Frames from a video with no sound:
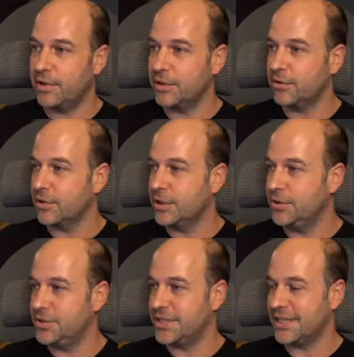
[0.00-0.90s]
You can
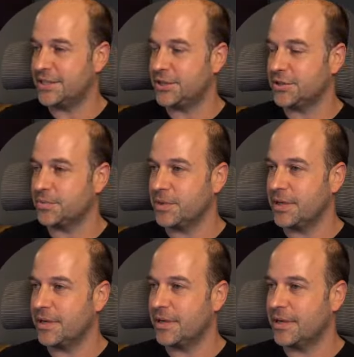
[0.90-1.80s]
use this just with
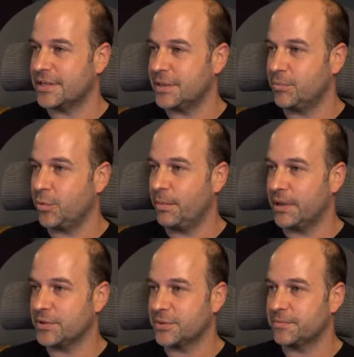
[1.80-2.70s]
a simple
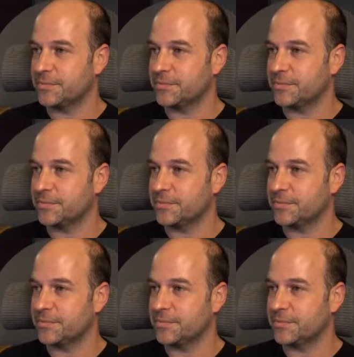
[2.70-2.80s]
mouse.